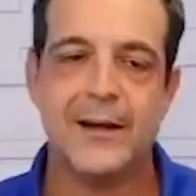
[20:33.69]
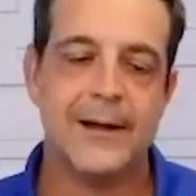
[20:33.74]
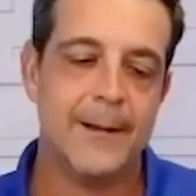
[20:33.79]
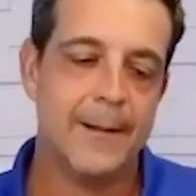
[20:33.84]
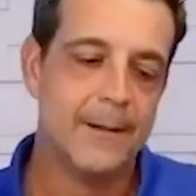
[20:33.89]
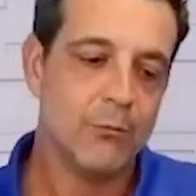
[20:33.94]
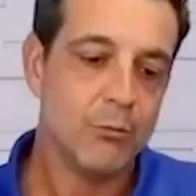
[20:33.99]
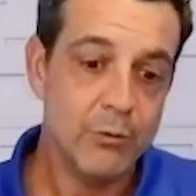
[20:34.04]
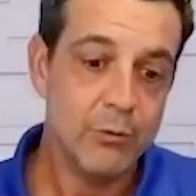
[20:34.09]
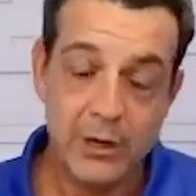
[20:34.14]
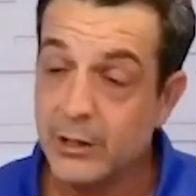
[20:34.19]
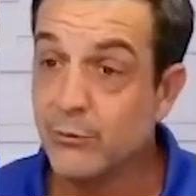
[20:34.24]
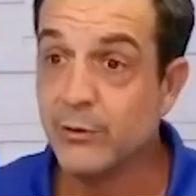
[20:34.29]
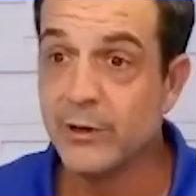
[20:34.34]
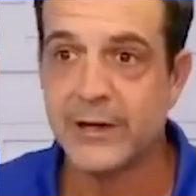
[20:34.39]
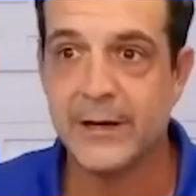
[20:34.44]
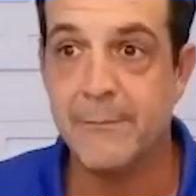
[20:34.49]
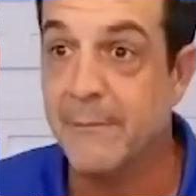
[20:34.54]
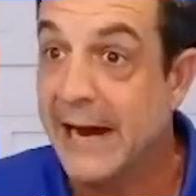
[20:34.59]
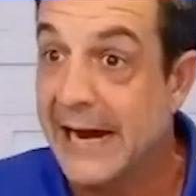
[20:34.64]
really,
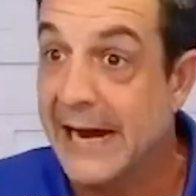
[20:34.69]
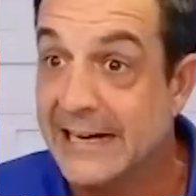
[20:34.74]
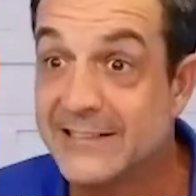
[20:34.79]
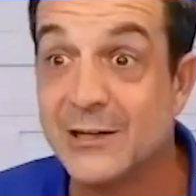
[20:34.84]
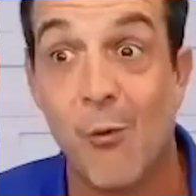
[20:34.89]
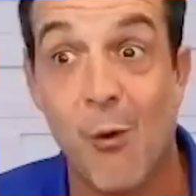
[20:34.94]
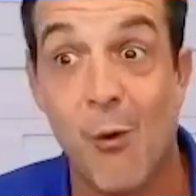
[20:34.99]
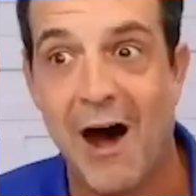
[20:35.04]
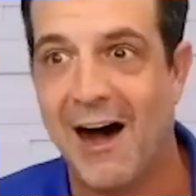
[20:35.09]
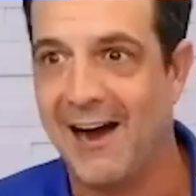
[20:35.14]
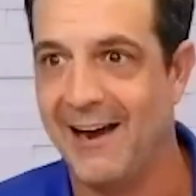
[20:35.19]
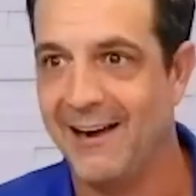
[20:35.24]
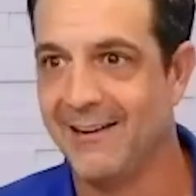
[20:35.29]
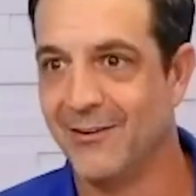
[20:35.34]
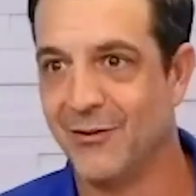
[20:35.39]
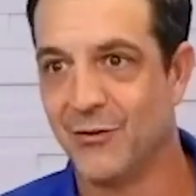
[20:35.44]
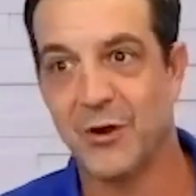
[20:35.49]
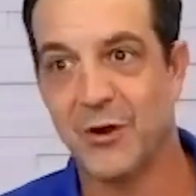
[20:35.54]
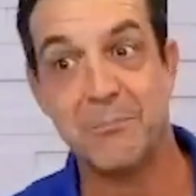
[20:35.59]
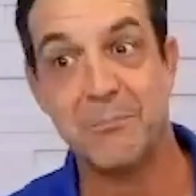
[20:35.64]
really amazing why,
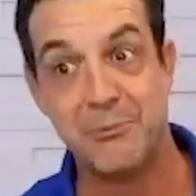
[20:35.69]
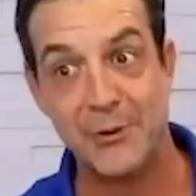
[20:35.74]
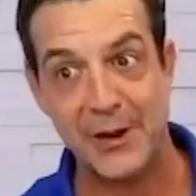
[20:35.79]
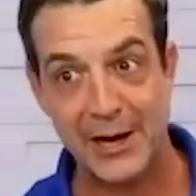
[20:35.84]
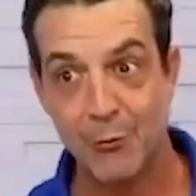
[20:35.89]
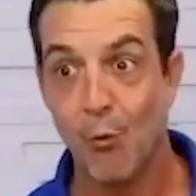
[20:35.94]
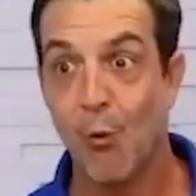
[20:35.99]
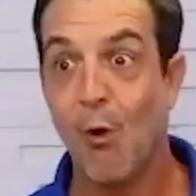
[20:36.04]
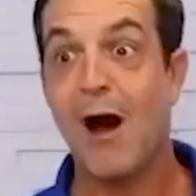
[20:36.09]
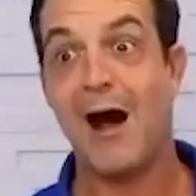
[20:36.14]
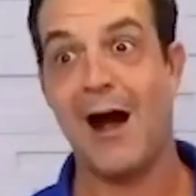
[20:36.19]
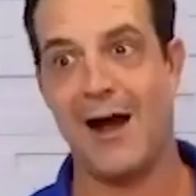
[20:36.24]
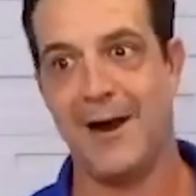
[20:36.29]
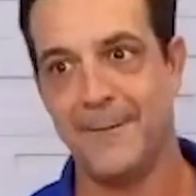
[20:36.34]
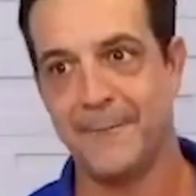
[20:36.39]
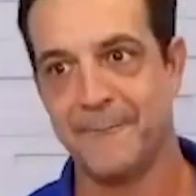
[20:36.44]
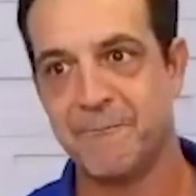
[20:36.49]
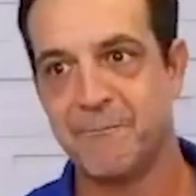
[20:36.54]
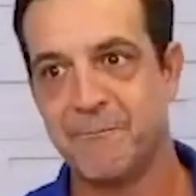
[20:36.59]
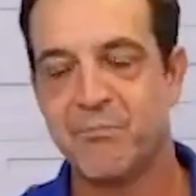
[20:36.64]
big why.
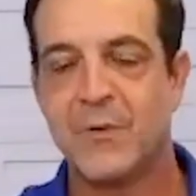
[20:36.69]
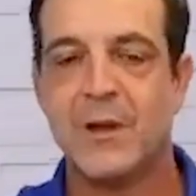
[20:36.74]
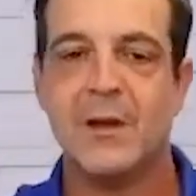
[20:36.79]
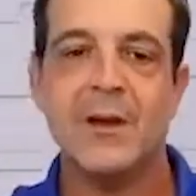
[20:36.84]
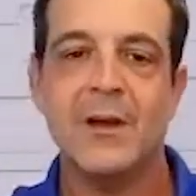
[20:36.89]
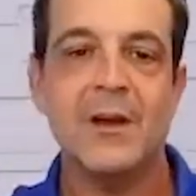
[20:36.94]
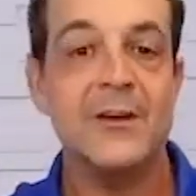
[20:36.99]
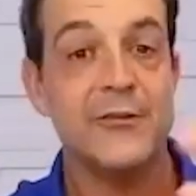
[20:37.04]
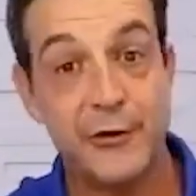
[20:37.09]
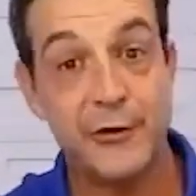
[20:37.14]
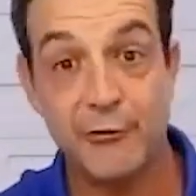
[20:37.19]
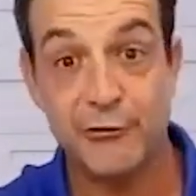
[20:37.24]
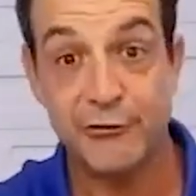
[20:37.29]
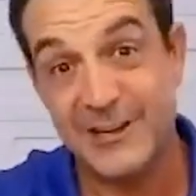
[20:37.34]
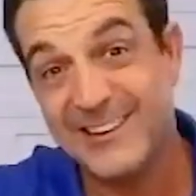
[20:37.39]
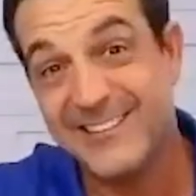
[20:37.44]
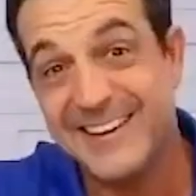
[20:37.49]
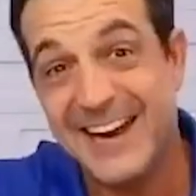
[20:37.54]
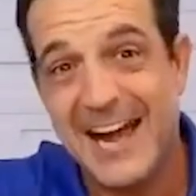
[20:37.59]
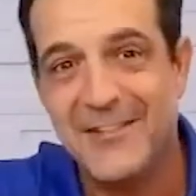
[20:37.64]
So
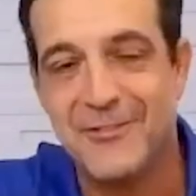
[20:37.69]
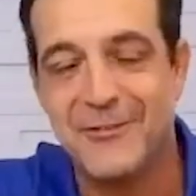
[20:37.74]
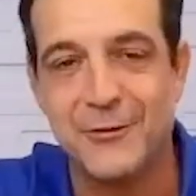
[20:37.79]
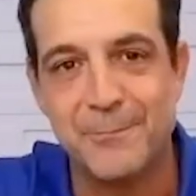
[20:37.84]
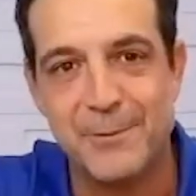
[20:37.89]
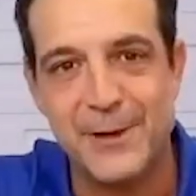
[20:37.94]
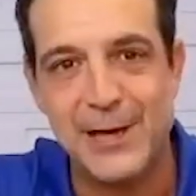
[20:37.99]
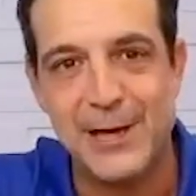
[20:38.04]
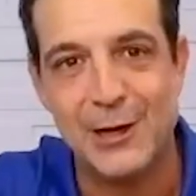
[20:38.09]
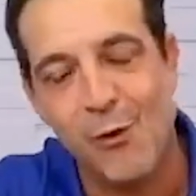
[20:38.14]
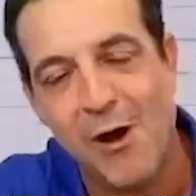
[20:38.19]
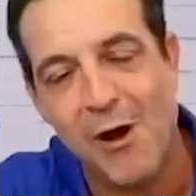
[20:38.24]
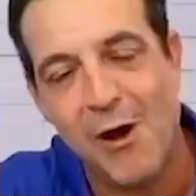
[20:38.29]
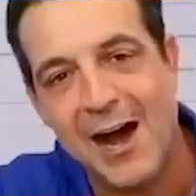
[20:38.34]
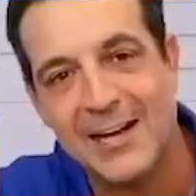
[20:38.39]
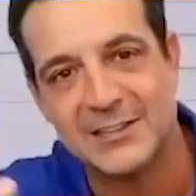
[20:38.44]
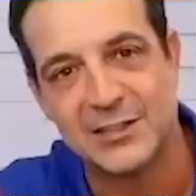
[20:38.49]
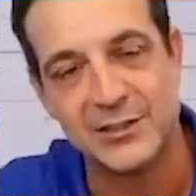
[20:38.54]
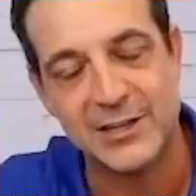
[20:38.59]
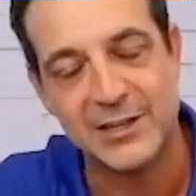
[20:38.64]
she's got this big
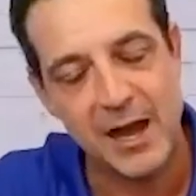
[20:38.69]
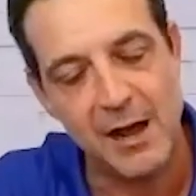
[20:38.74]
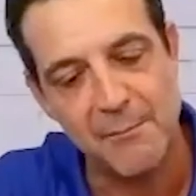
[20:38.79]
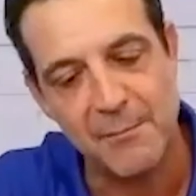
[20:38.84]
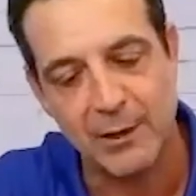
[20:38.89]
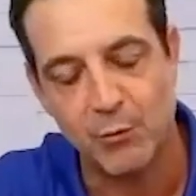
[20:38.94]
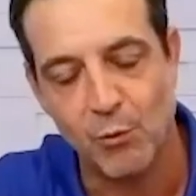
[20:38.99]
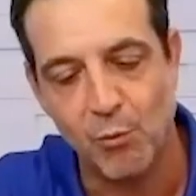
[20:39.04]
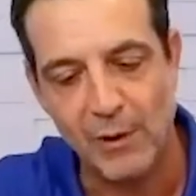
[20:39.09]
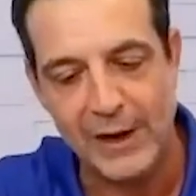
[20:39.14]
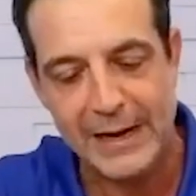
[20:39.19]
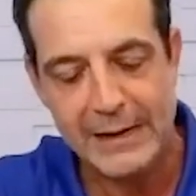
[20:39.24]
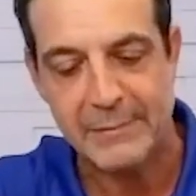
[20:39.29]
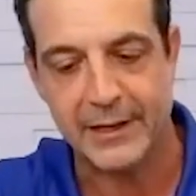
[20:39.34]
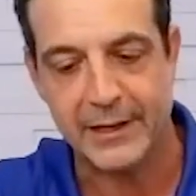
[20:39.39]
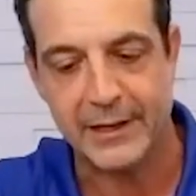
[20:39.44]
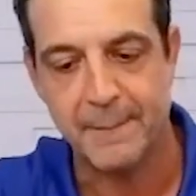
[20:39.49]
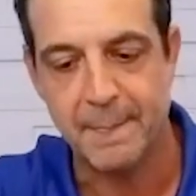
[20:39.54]
why. So now I'm like, wait a minute.